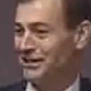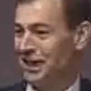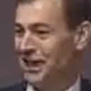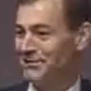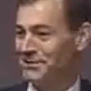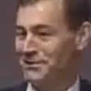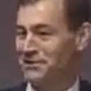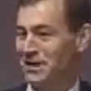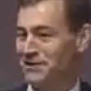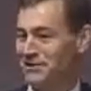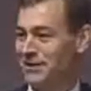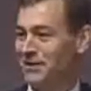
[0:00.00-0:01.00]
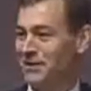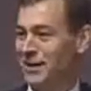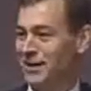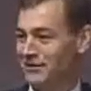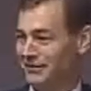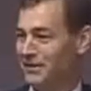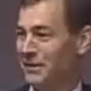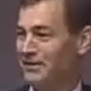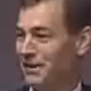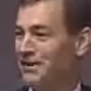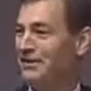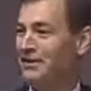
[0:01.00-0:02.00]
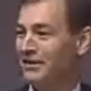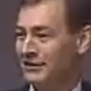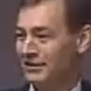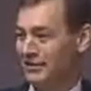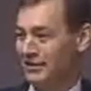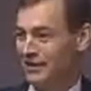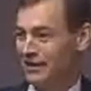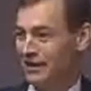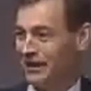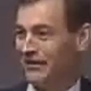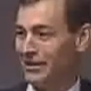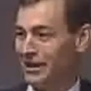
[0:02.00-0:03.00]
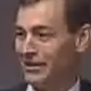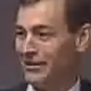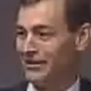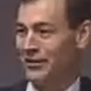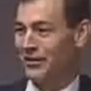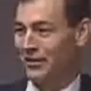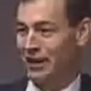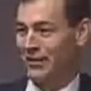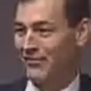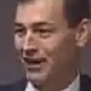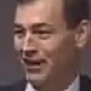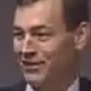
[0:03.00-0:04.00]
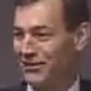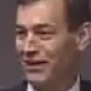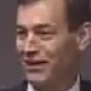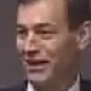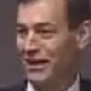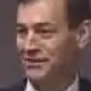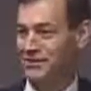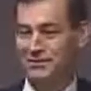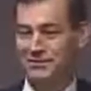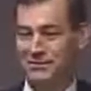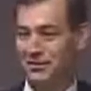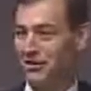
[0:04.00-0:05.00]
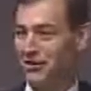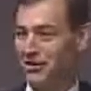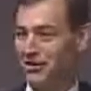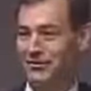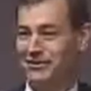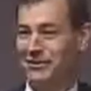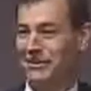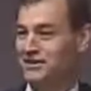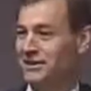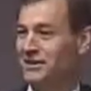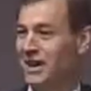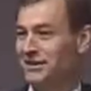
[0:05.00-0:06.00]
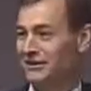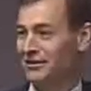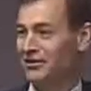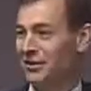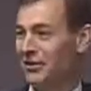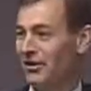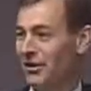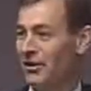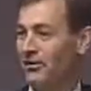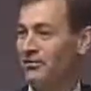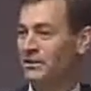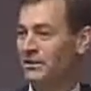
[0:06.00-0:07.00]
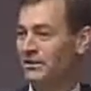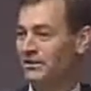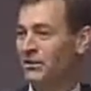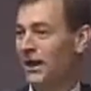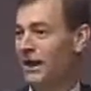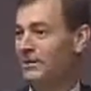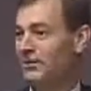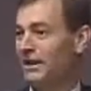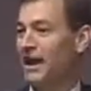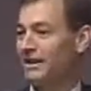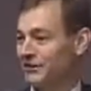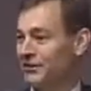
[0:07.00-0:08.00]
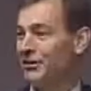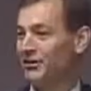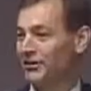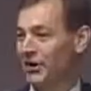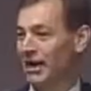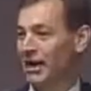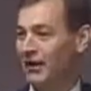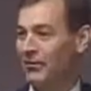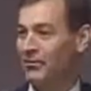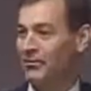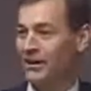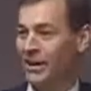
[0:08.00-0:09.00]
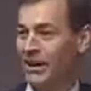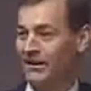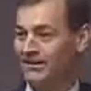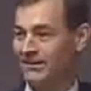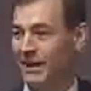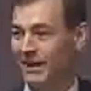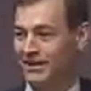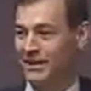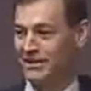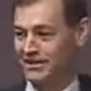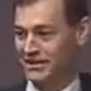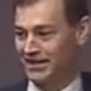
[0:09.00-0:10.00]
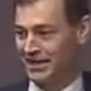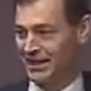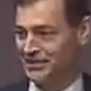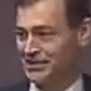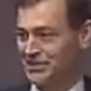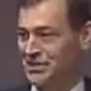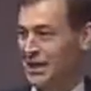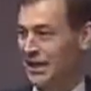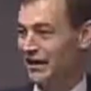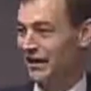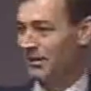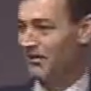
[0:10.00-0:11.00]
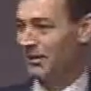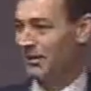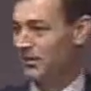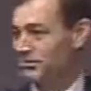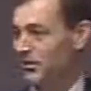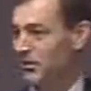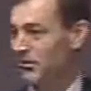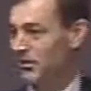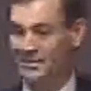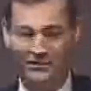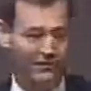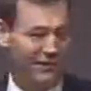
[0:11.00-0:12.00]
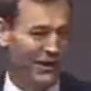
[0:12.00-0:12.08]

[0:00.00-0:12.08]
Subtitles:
labs to make sure you're not STEMI. And then if you don't have that, you get a calcium score. And if it's less than 90, you go home. Well, how would that do? How would that diagnostic test stack up against what we do